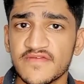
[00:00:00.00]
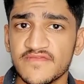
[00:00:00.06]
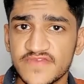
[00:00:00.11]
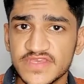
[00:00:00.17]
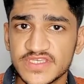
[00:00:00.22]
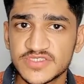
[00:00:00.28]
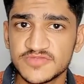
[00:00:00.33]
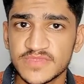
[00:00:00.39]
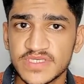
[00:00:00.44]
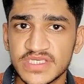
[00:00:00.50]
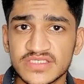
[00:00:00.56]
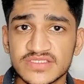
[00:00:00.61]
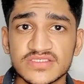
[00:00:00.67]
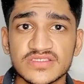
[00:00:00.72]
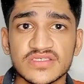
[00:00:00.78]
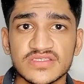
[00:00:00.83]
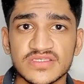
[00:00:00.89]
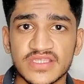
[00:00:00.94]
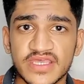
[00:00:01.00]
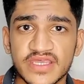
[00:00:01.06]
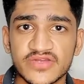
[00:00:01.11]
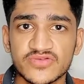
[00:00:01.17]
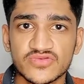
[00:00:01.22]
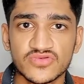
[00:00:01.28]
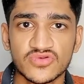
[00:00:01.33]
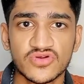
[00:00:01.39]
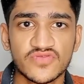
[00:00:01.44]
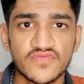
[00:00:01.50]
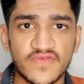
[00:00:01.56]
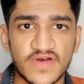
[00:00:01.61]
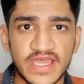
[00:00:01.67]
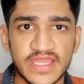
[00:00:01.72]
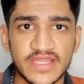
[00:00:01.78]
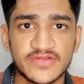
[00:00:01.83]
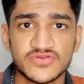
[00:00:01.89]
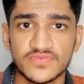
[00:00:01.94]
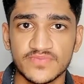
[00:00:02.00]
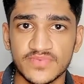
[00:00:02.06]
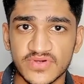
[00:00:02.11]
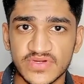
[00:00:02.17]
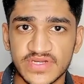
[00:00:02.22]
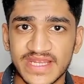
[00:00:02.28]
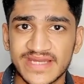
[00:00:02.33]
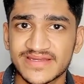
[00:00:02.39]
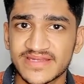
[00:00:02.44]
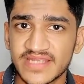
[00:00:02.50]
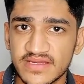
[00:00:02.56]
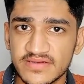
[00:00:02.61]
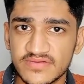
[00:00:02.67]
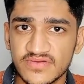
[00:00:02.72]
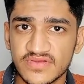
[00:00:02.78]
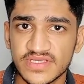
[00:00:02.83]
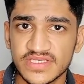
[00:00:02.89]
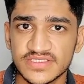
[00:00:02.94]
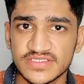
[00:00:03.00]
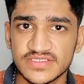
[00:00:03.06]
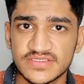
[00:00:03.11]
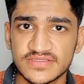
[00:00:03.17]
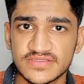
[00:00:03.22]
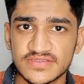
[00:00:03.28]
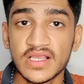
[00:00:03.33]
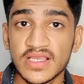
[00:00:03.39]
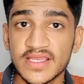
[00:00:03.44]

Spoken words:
which means they do not fight to protect territories.